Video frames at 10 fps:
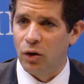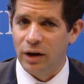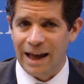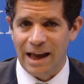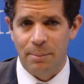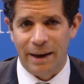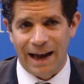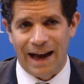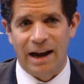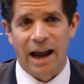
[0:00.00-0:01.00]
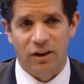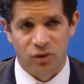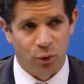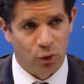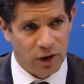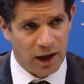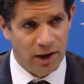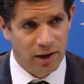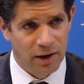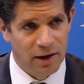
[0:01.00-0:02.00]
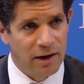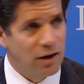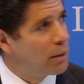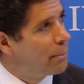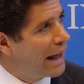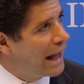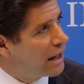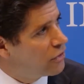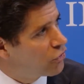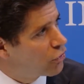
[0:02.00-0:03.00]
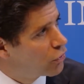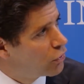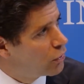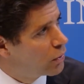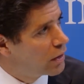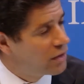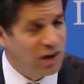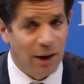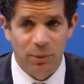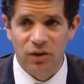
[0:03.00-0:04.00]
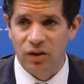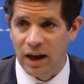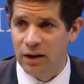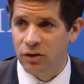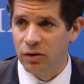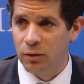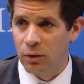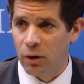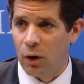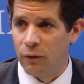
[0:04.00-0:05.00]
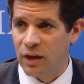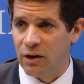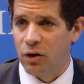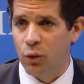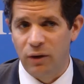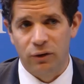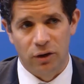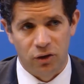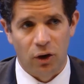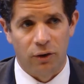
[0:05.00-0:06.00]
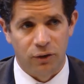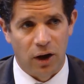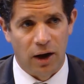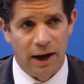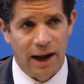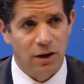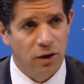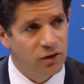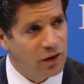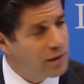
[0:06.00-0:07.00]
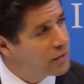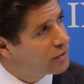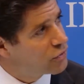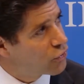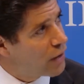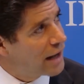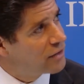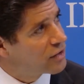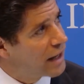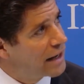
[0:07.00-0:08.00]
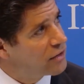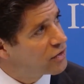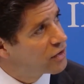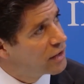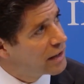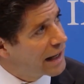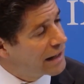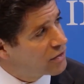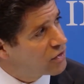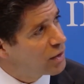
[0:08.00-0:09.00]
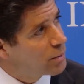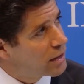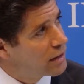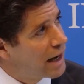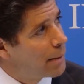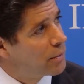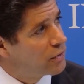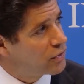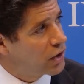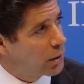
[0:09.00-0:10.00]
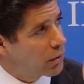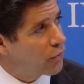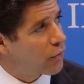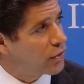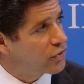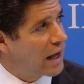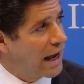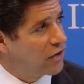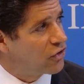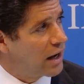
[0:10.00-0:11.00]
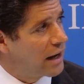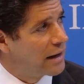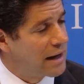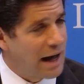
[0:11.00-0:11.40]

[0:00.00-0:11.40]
on eBay are exporting, compared to 10% of their equivalents offline. And you can see that this translates in similar numbers, across Asia